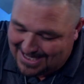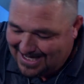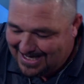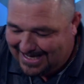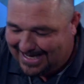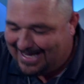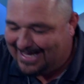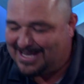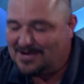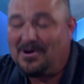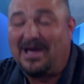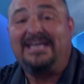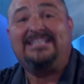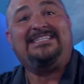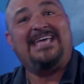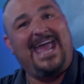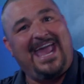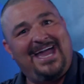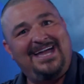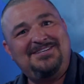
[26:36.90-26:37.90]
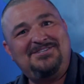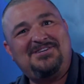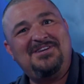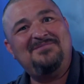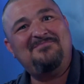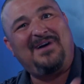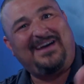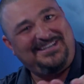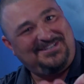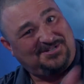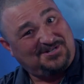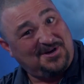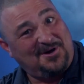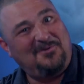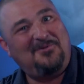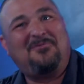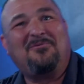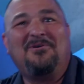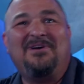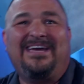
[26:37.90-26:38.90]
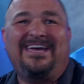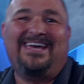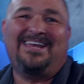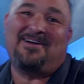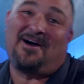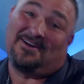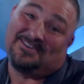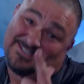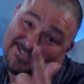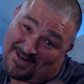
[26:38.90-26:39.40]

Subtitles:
anyway, Tangent by Joe Green on